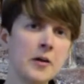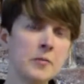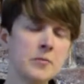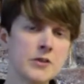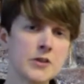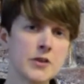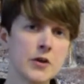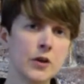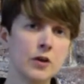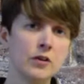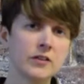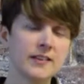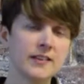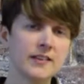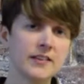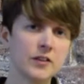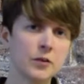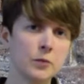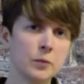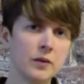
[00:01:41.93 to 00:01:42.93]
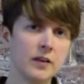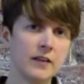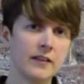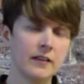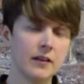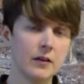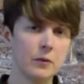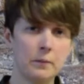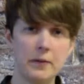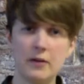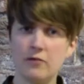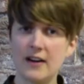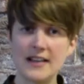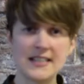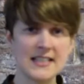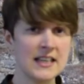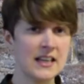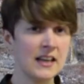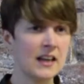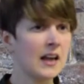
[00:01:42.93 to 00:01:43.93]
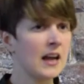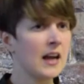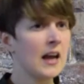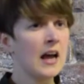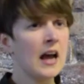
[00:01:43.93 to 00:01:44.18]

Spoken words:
So your system will be ready.